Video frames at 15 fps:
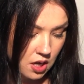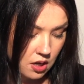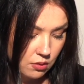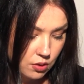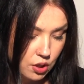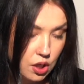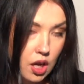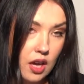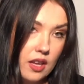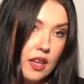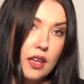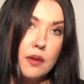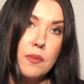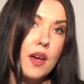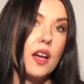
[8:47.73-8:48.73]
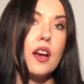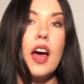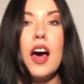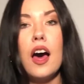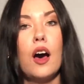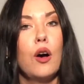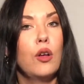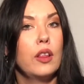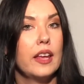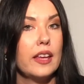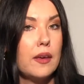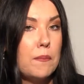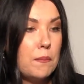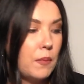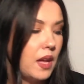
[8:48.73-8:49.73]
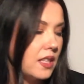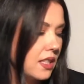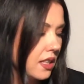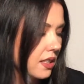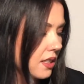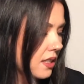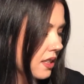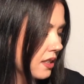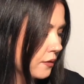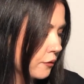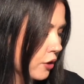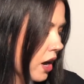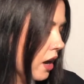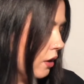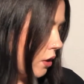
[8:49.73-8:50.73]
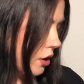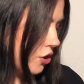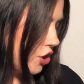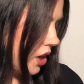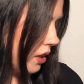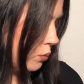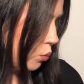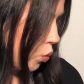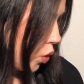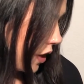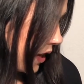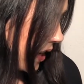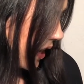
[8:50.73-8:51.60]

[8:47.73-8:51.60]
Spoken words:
was talking about how like amazing this is for how long she hadn't worn it.